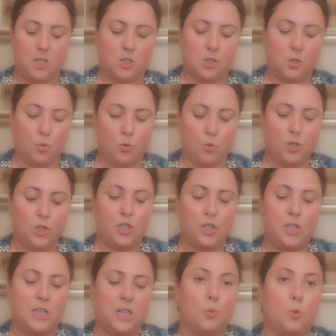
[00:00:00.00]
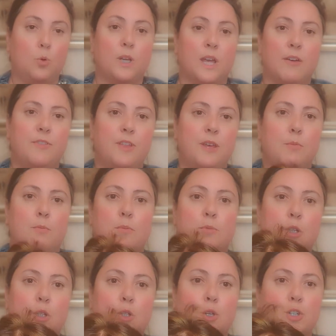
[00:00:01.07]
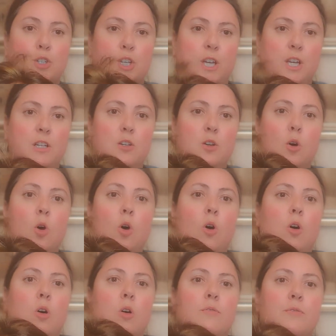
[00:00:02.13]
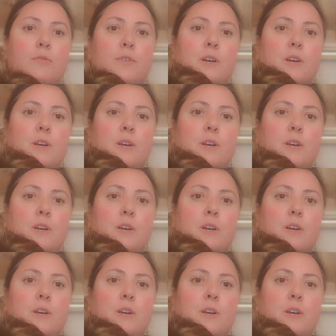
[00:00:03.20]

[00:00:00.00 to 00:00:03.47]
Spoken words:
so she will give the illusion of